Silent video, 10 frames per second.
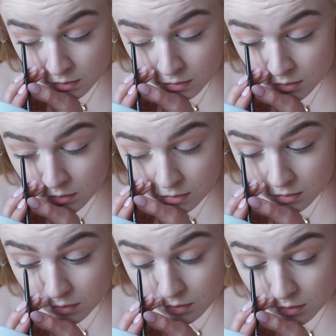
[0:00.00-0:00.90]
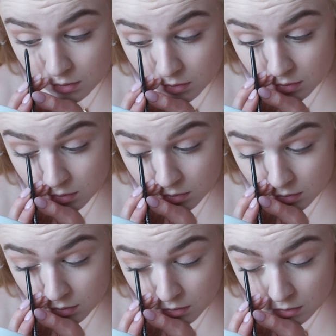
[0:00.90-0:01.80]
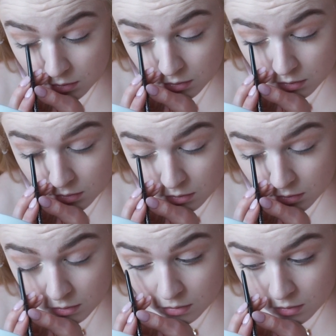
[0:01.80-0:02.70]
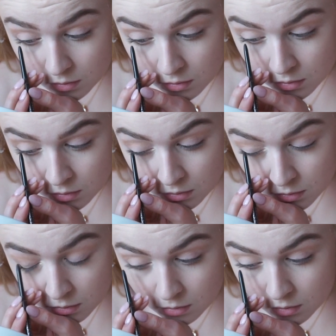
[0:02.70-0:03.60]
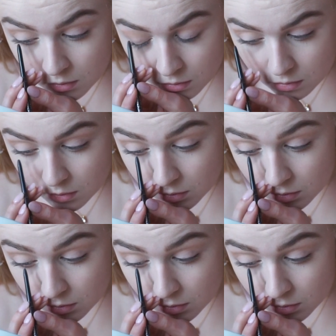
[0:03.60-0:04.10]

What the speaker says: it look a little bit fuller and more eyelashy,